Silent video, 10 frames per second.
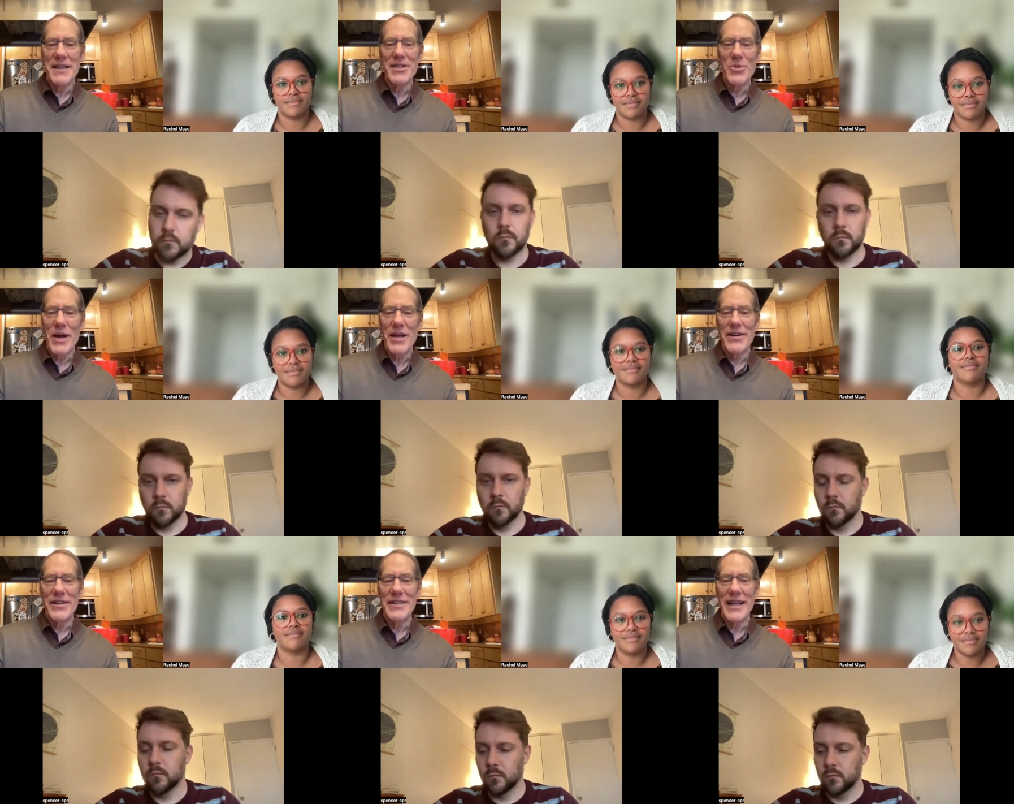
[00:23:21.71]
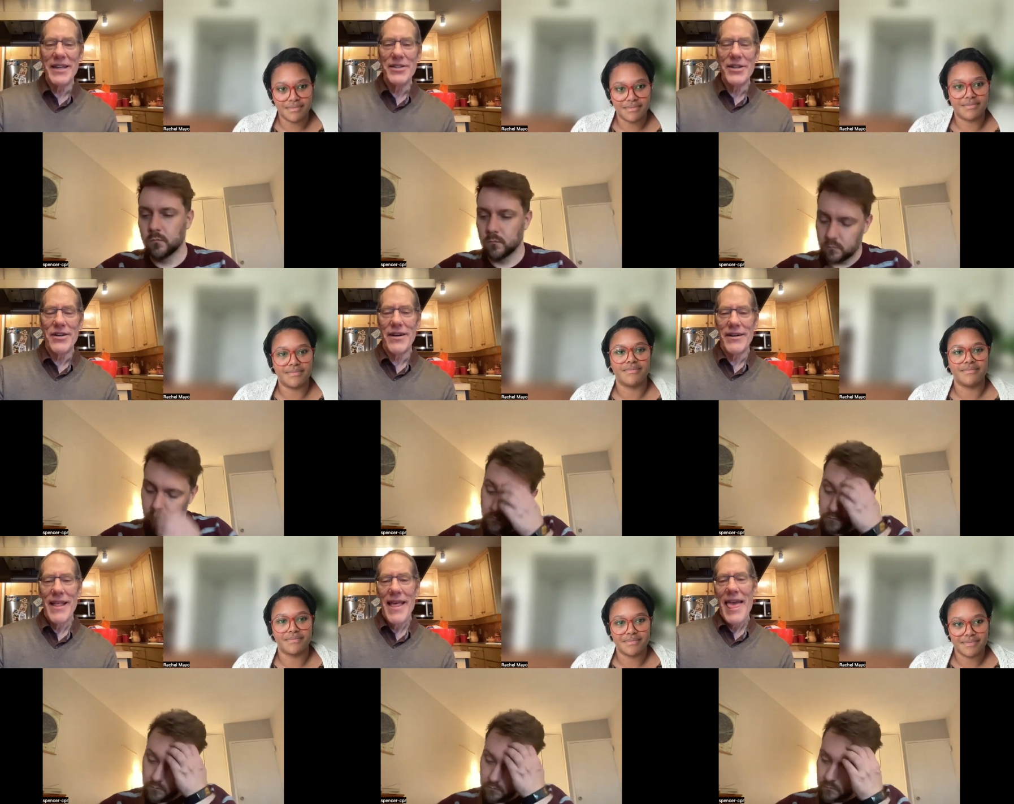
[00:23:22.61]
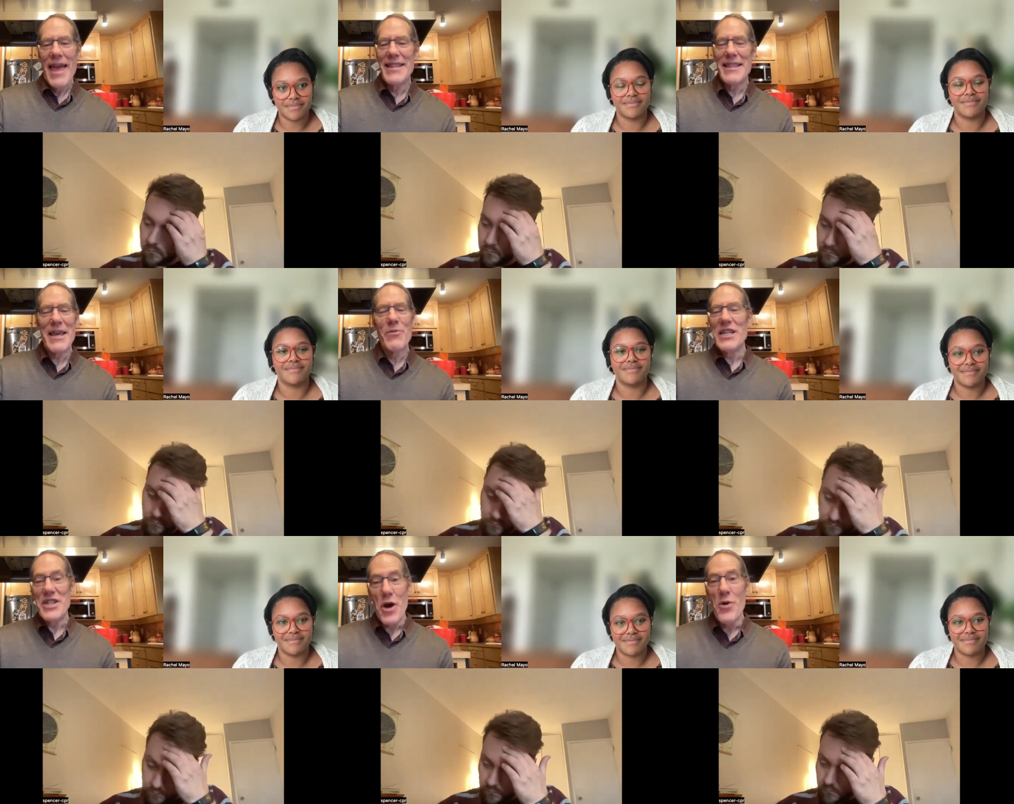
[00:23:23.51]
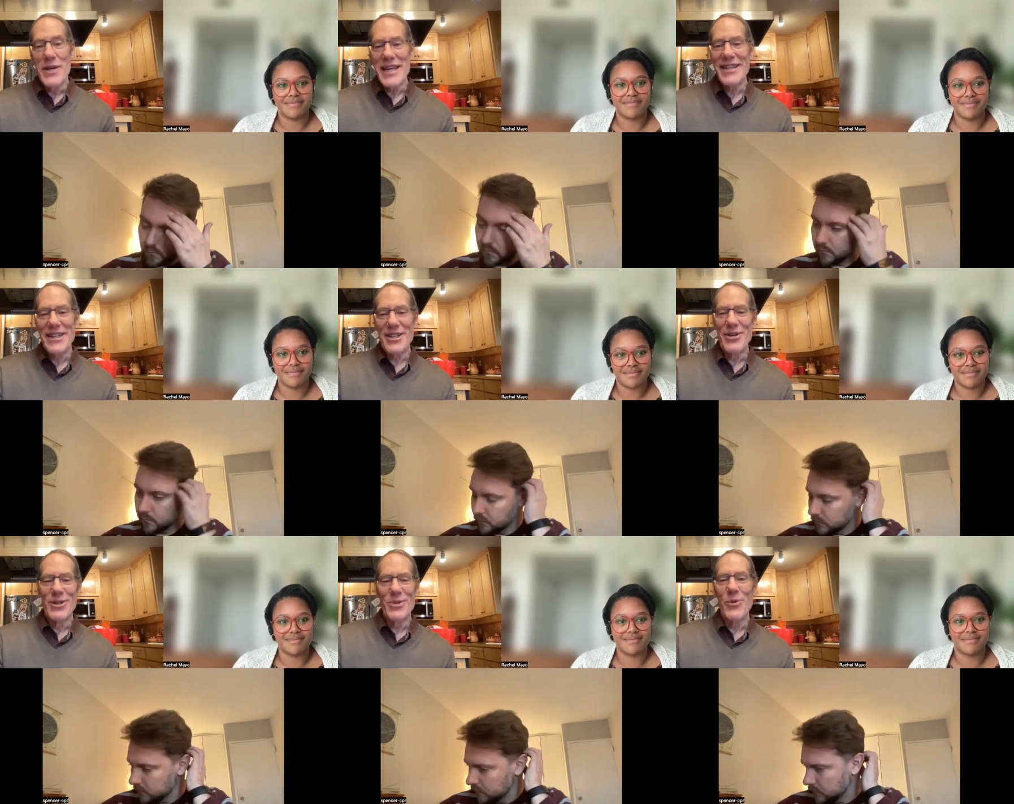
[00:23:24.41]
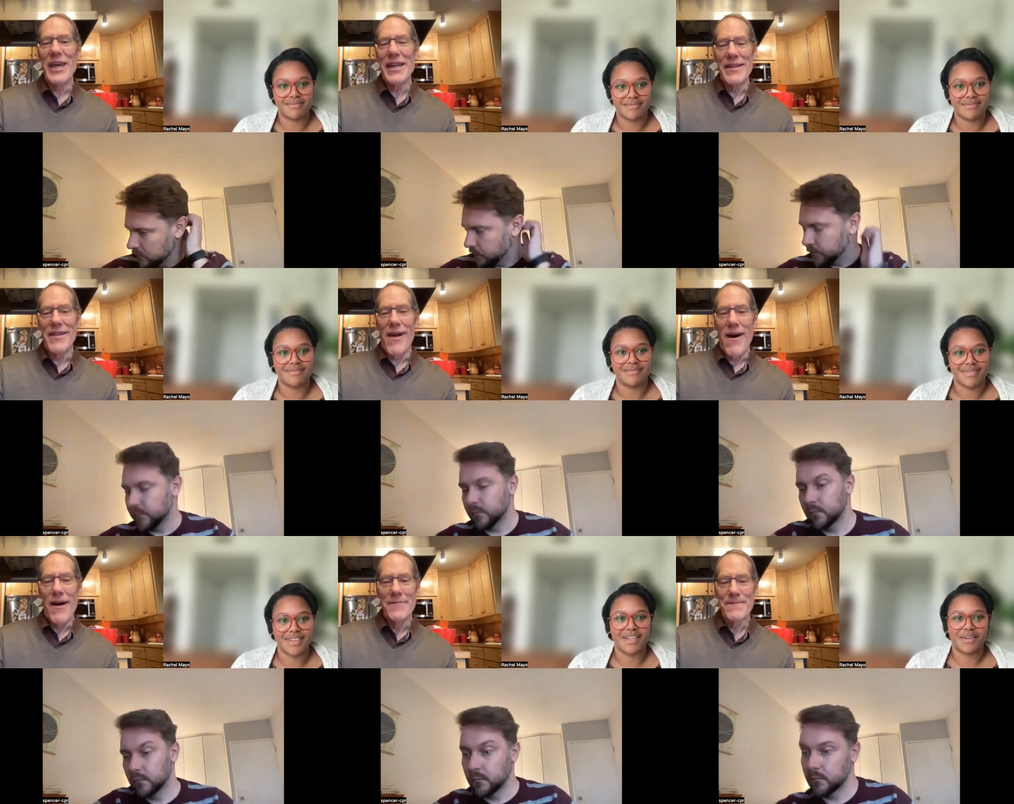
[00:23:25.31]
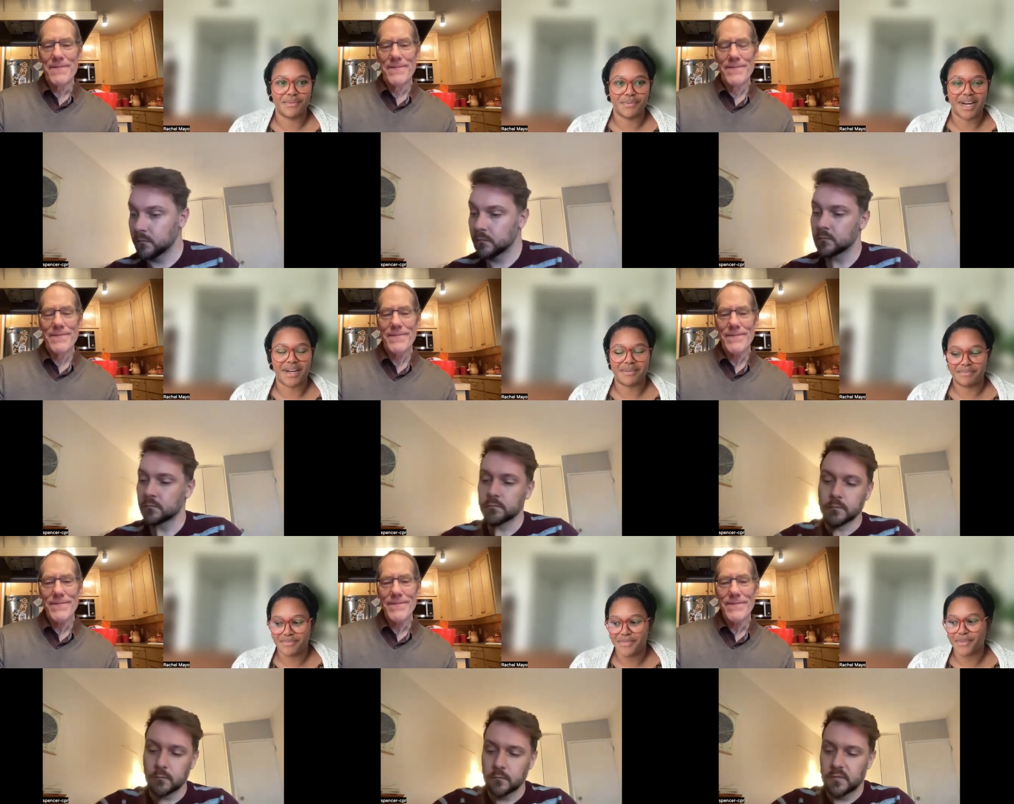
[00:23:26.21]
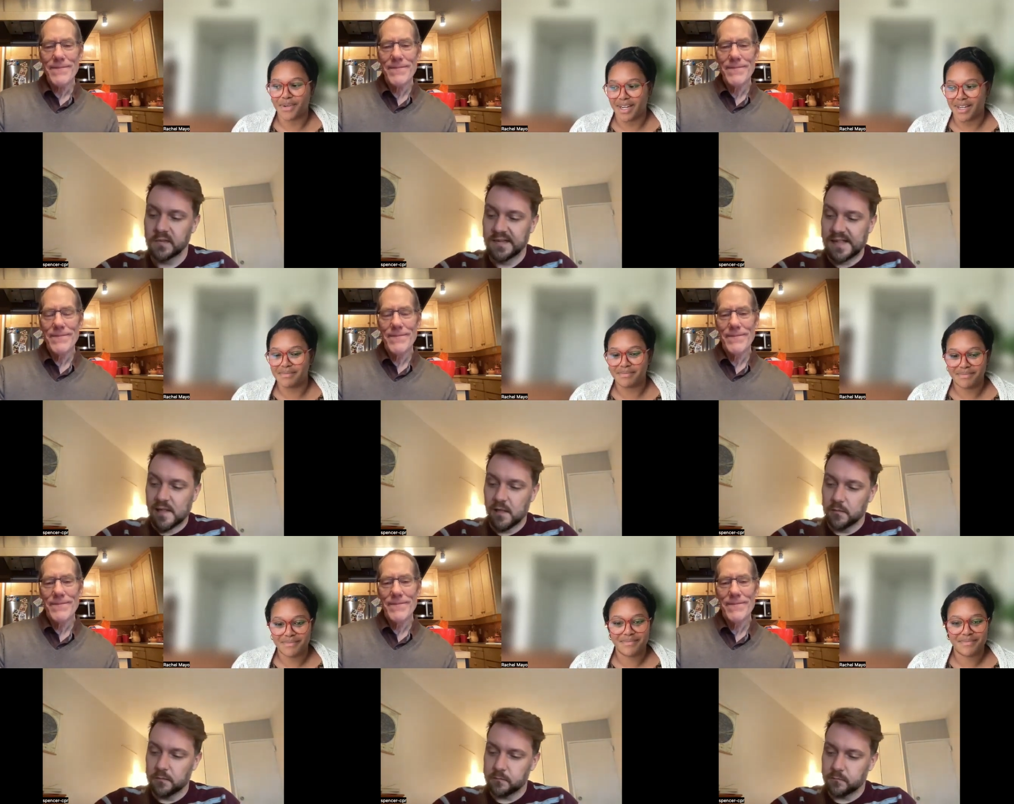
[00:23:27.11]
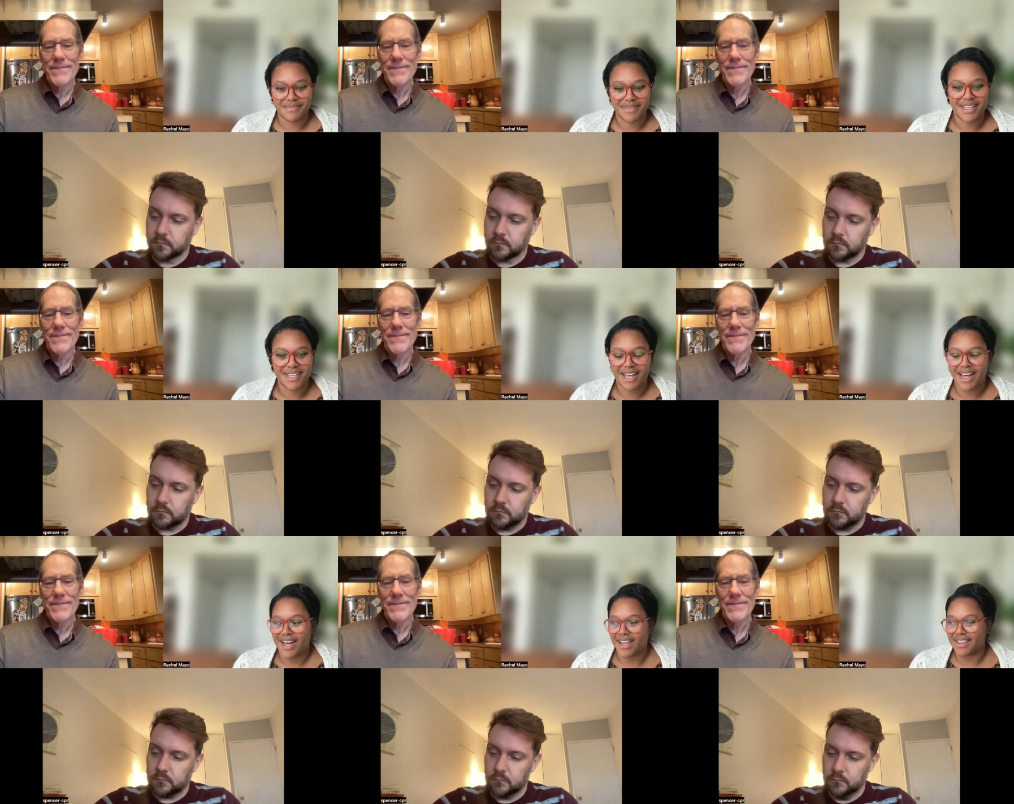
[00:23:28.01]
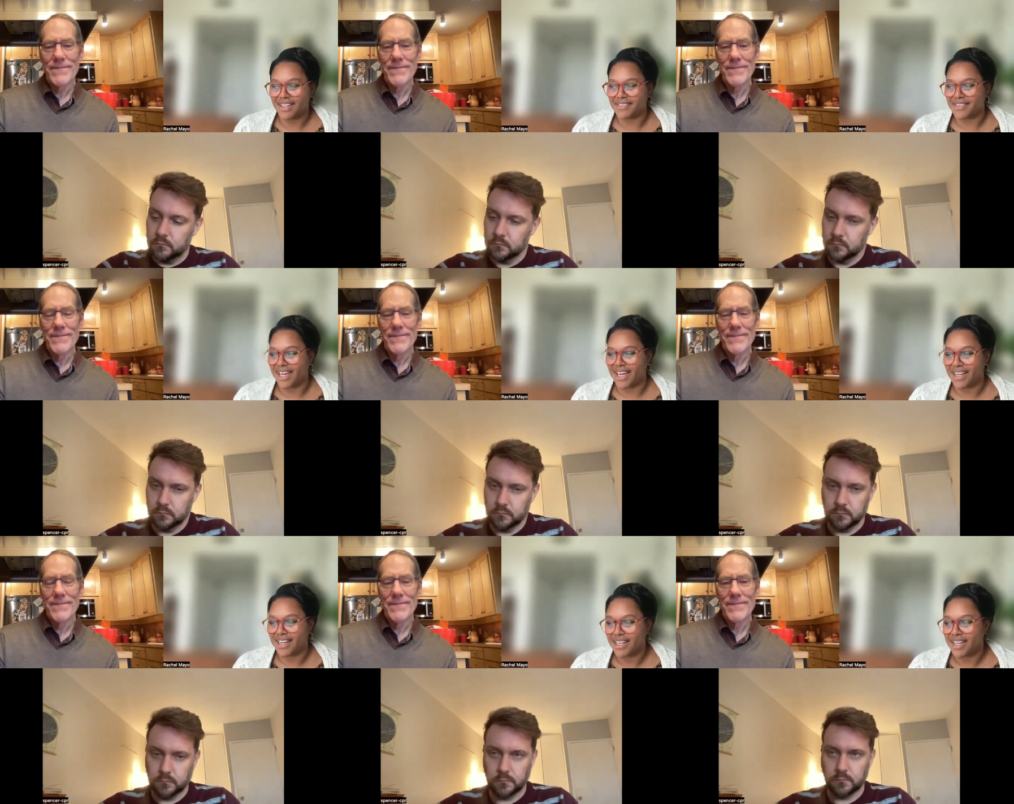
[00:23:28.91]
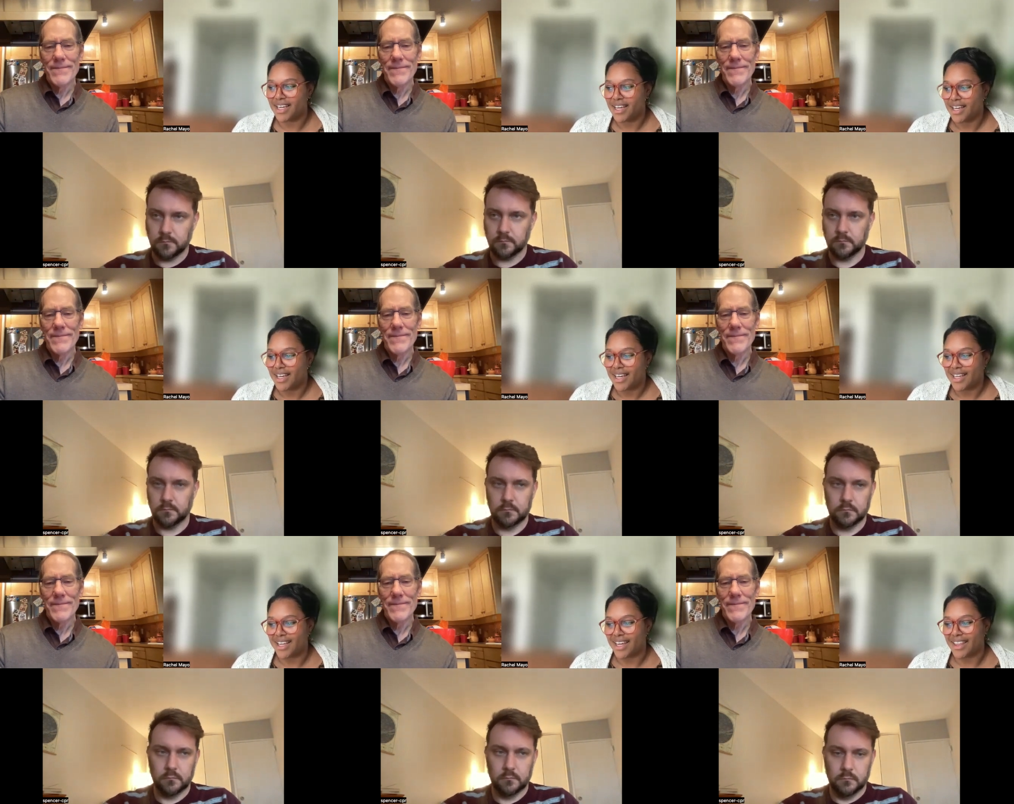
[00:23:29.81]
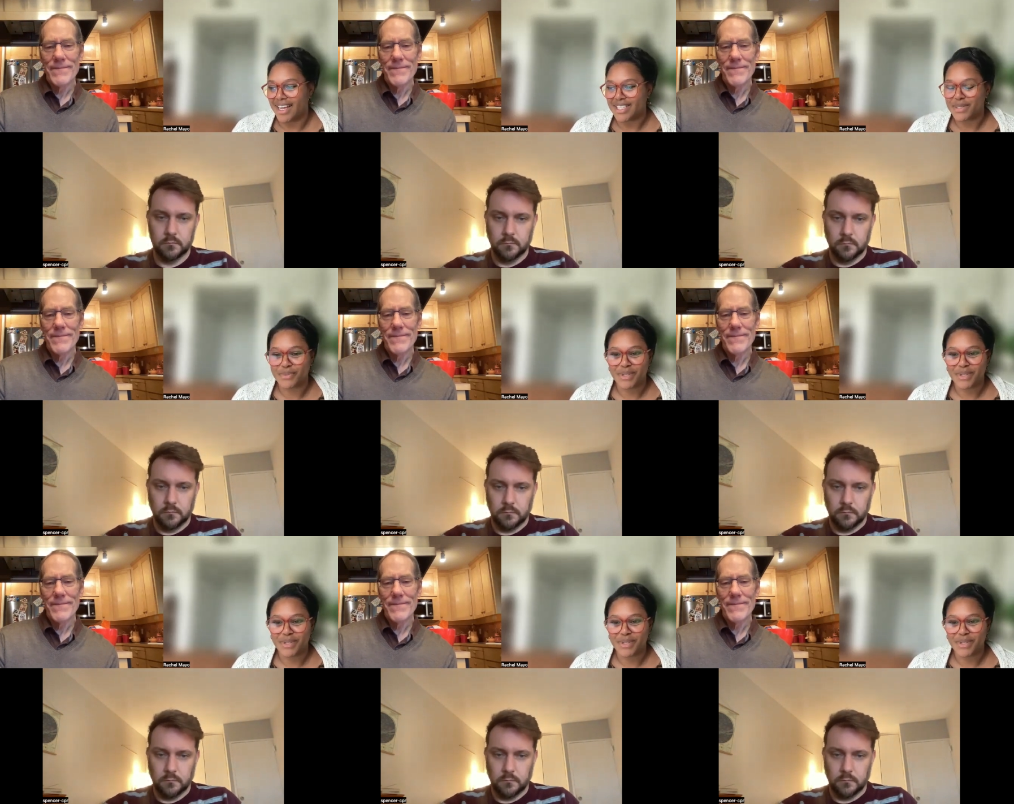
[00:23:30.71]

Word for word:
Speaker 1: as threatened or endangered. Mm -hmm. And the thing we don't need to do is weaken the law.
Speaker 2: Right, right. I love that. Yeah, that's